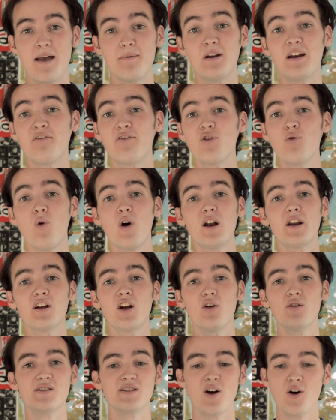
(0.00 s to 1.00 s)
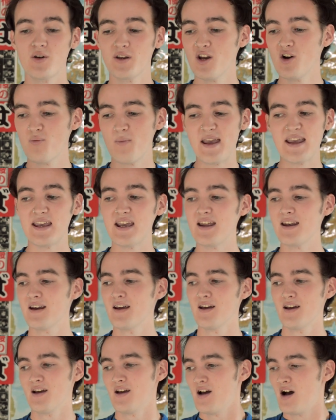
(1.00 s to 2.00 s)
And if you want to go to Tokyo, make it
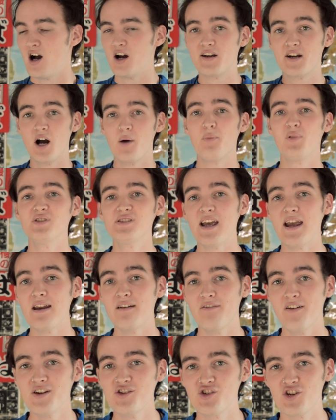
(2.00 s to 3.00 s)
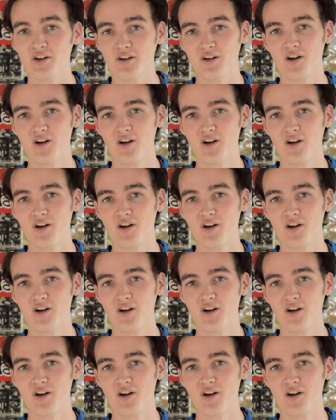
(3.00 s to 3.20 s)
a couple-day adventure.